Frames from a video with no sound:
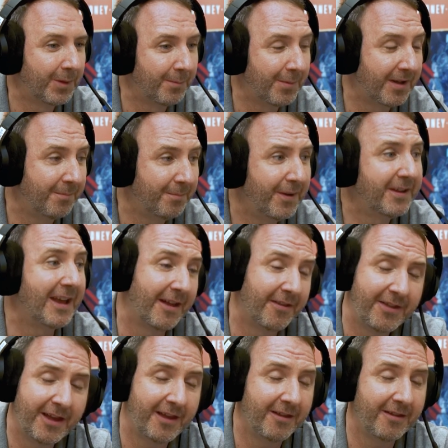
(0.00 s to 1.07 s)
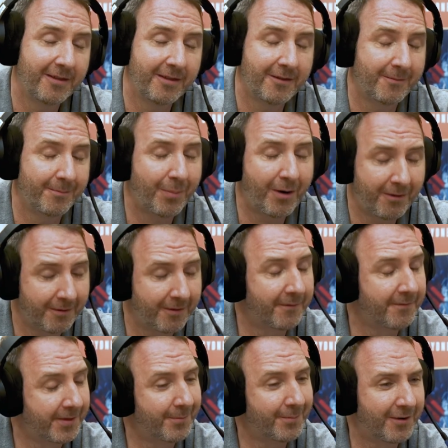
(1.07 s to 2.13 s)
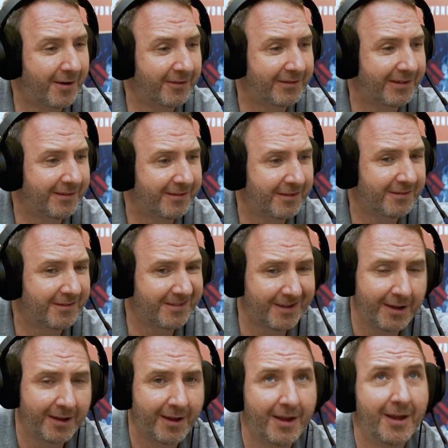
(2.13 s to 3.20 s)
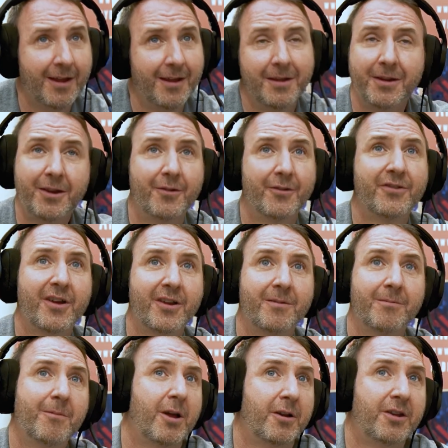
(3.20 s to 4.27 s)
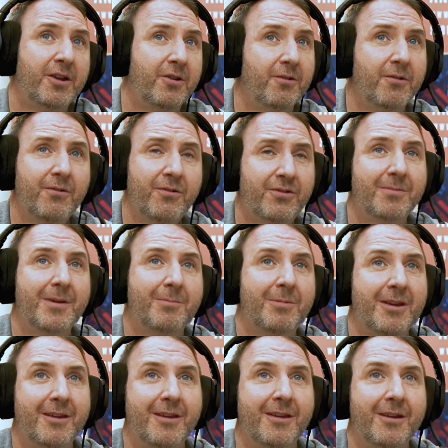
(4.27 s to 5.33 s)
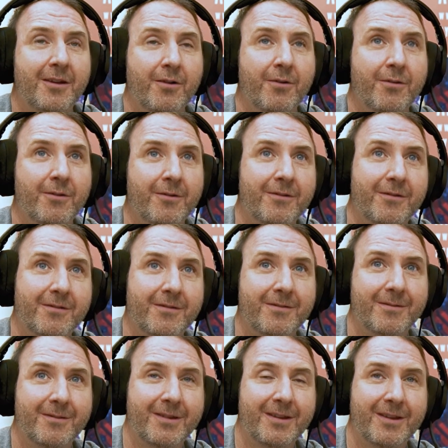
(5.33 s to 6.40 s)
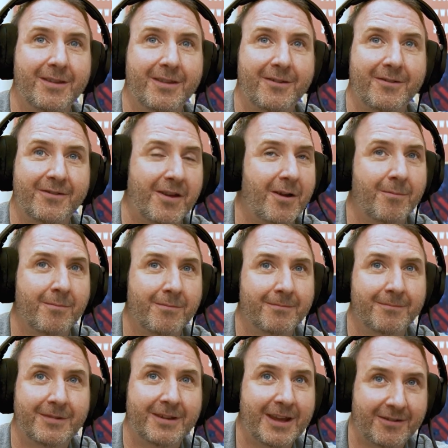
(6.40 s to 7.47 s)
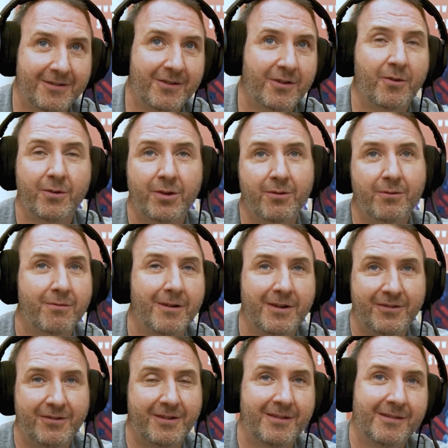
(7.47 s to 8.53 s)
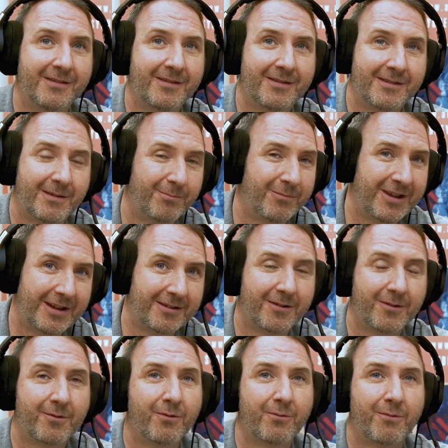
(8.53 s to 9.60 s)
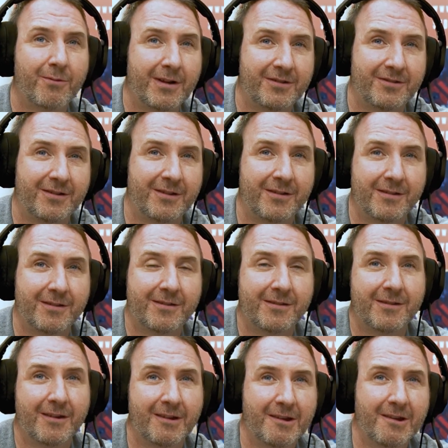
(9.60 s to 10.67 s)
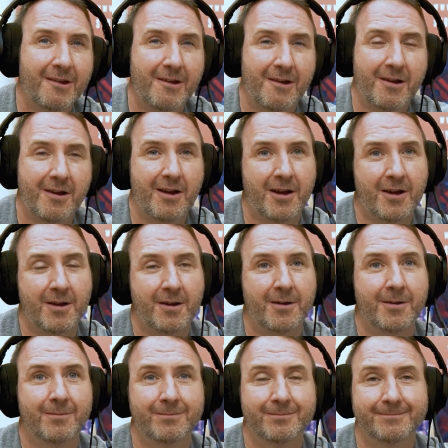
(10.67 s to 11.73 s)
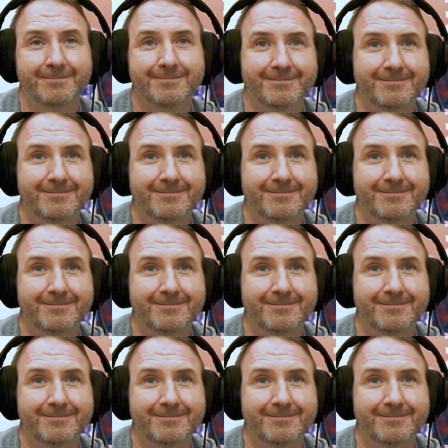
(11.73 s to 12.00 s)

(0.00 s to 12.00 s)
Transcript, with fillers: But but yeah, they they're part of the process. It's you know, it's not not huge. Maybe you know, there's there's some get to know you questions, some technical questions, um,